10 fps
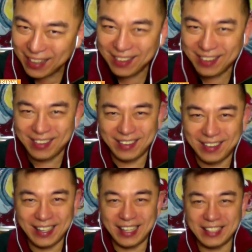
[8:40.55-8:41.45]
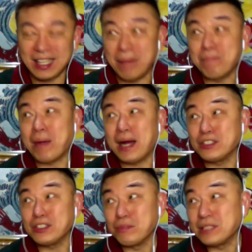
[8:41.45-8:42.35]
Uh, India. Some
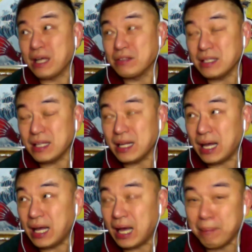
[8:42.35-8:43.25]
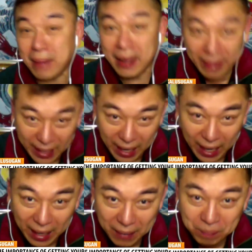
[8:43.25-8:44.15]
part Parang of South uh,
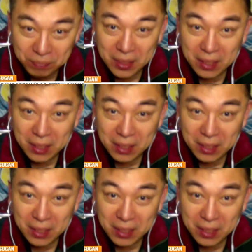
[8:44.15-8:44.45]
America.